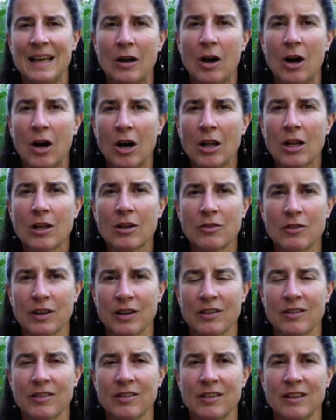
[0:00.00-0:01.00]
All of
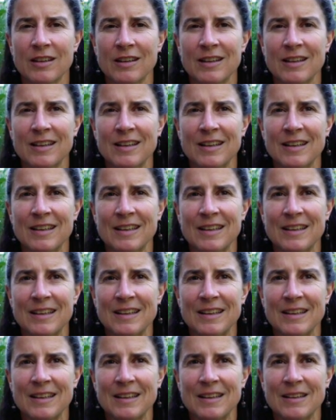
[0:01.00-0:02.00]
us
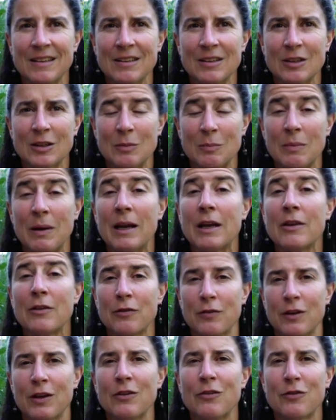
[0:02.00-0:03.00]
can
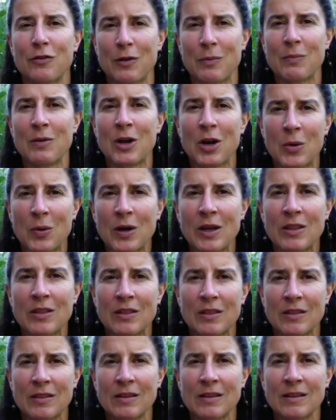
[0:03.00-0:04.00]
benefit from
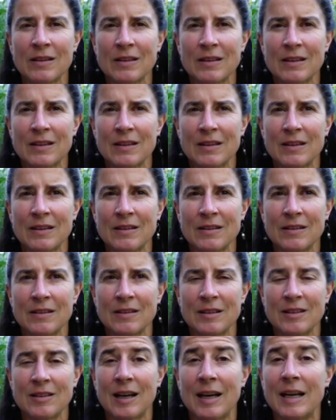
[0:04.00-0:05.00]
knowing
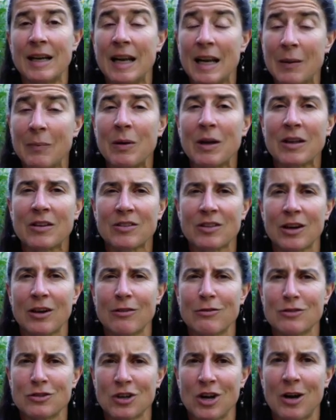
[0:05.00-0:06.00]
the dynamics
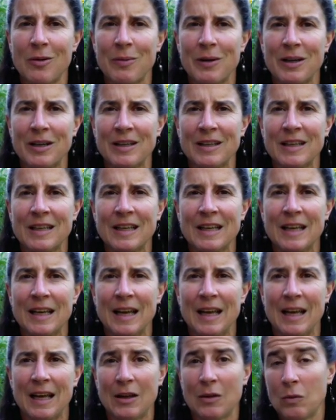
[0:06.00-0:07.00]
of trauma
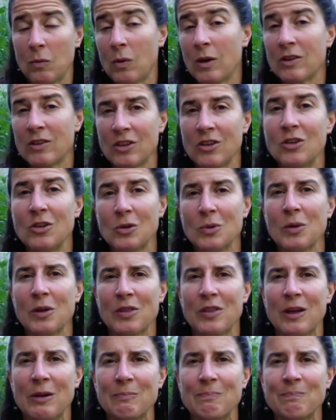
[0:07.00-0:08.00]
and what to do
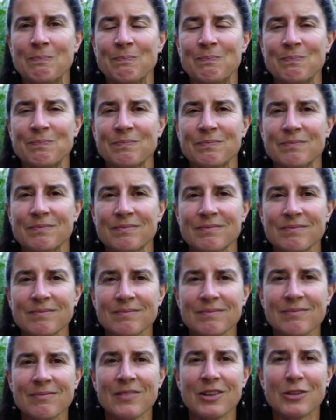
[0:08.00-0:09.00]
with them.
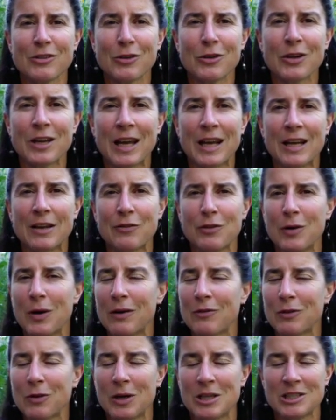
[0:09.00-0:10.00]
So again, if you
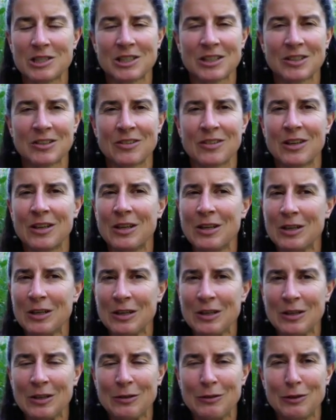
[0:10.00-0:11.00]
have questions,
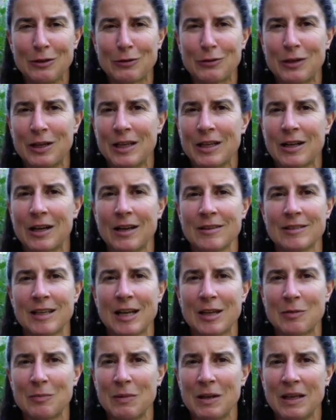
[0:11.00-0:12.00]
feel free to
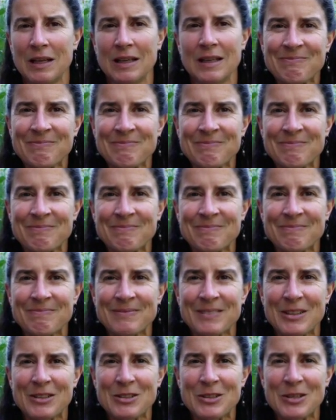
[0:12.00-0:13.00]
contact me.
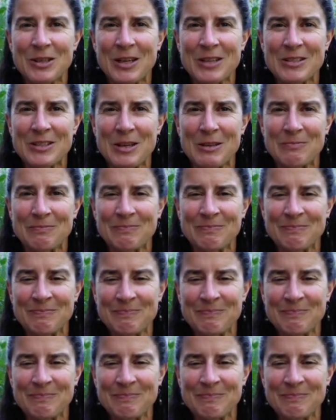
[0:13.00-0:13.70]
Until next time.